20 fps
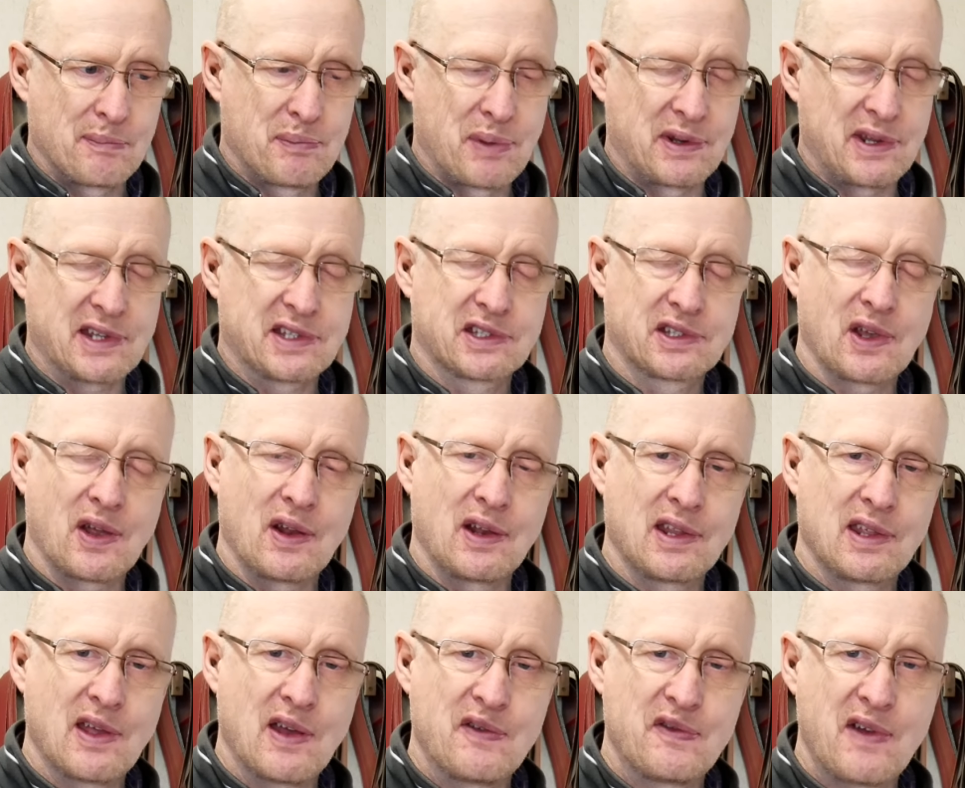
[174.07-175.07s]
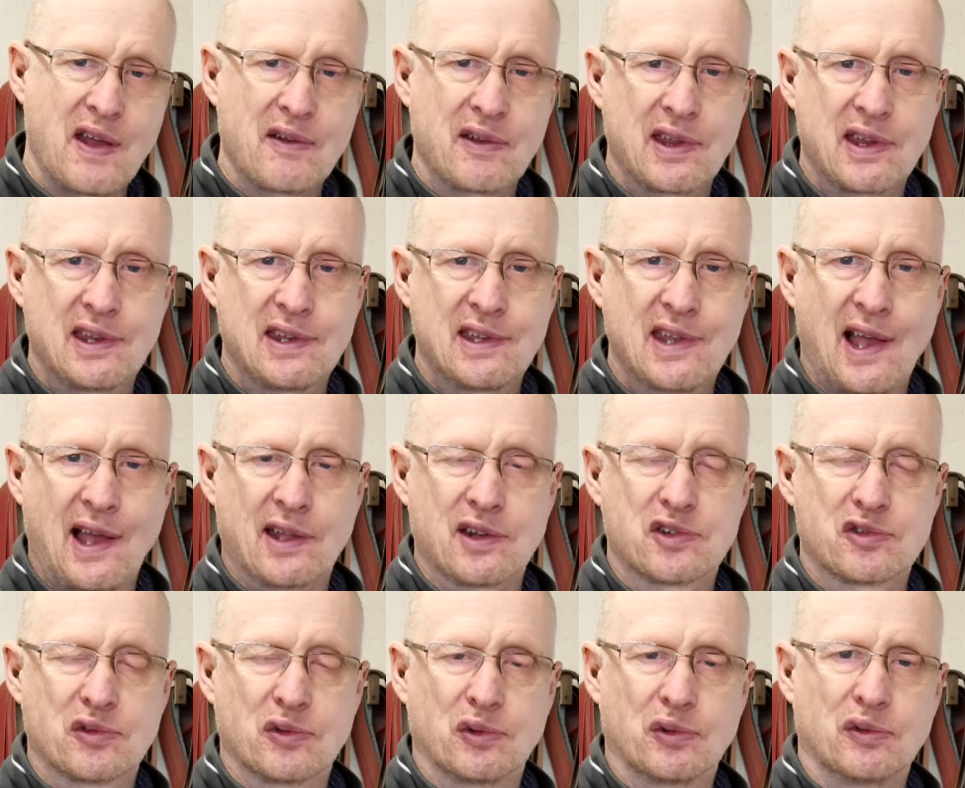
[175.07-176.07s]
it's certainly a very
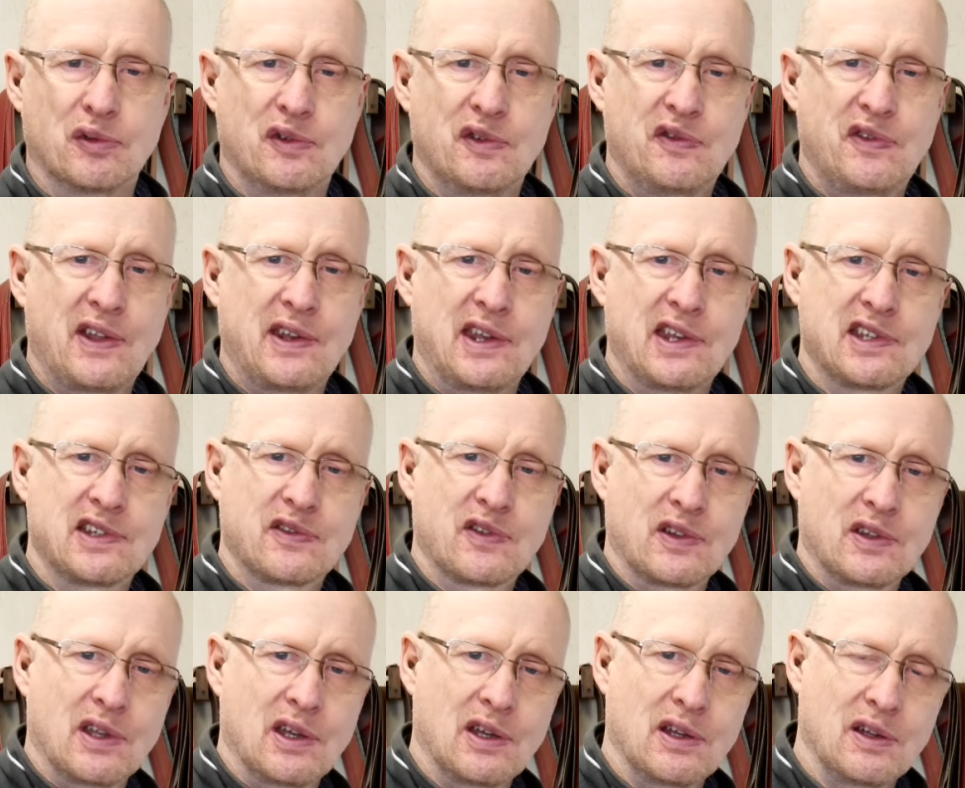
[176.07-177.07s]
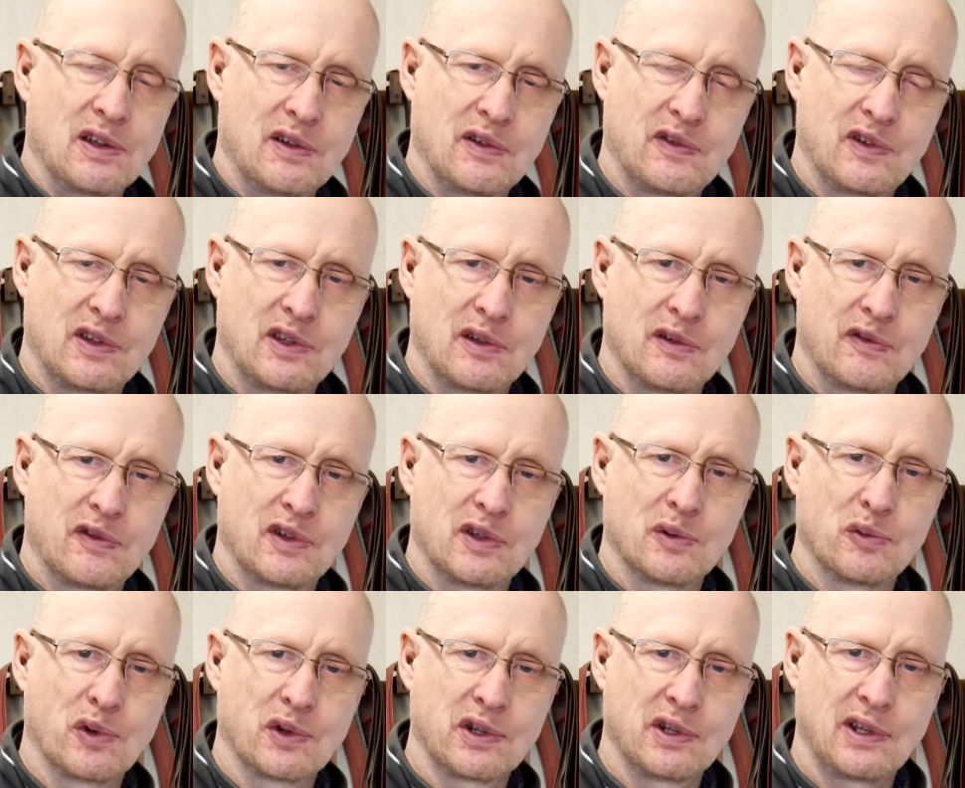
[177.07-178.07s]
natural finish for the
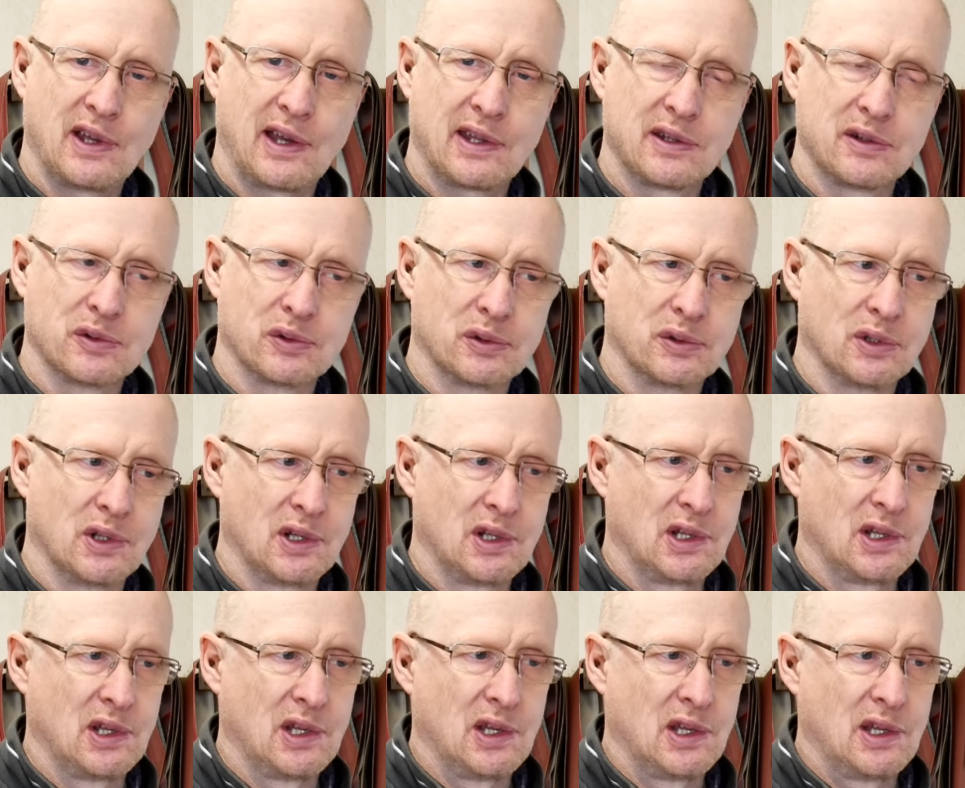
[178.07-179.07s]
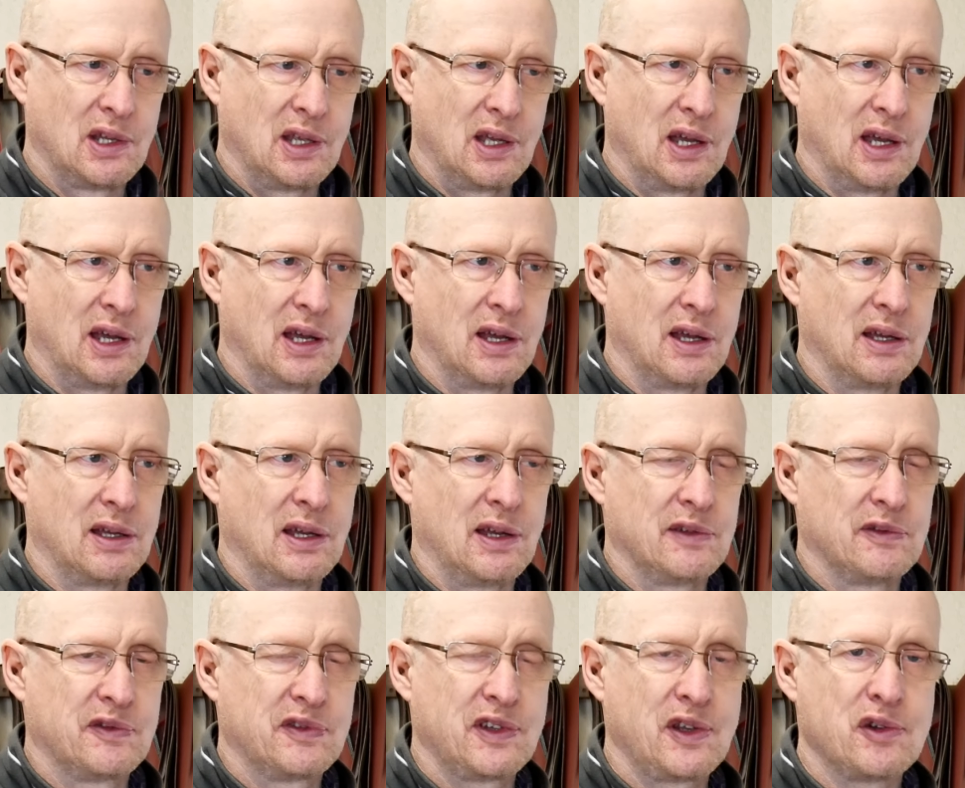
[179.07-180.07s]
wooden handle.
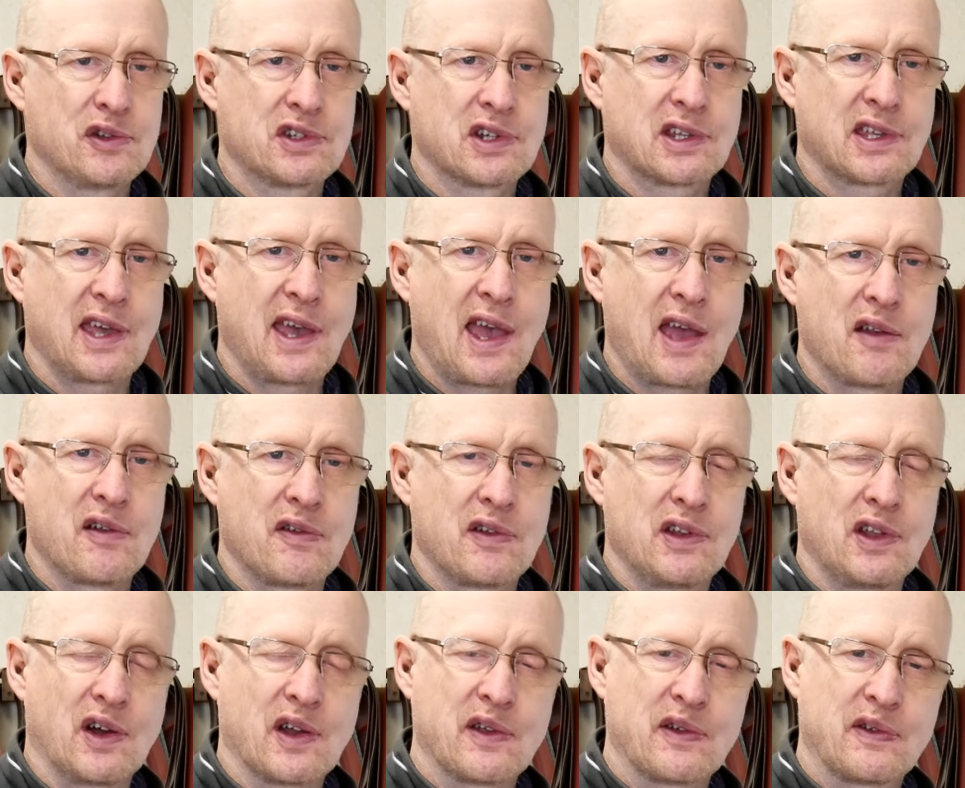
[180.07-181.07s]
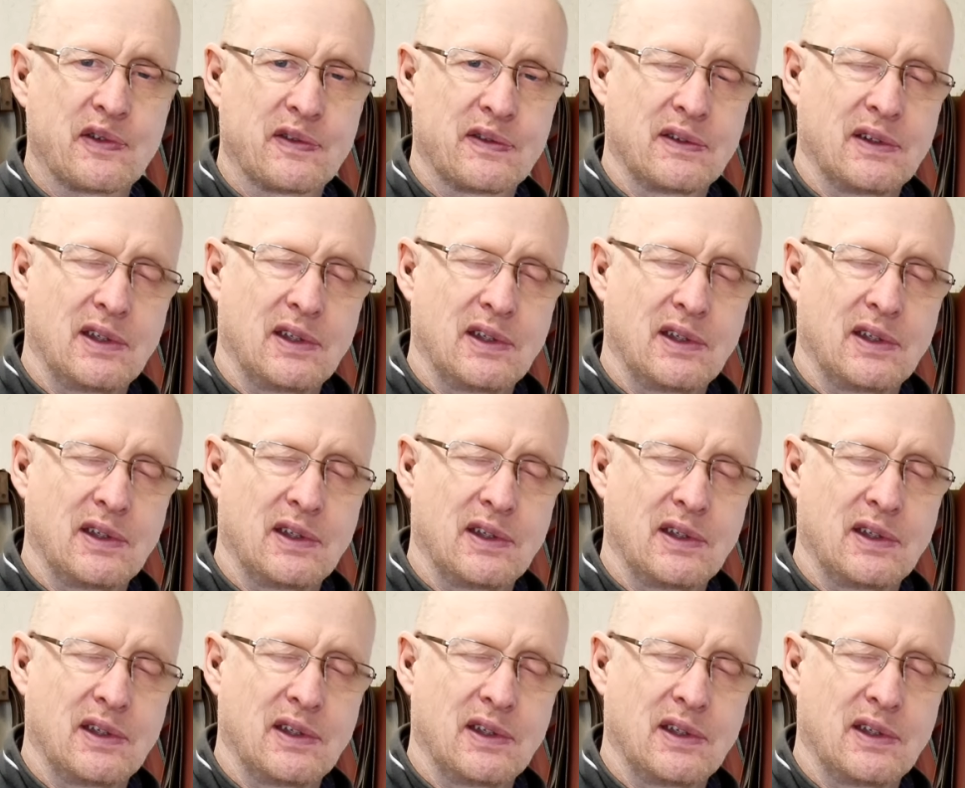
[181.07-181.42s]
And future care of a knife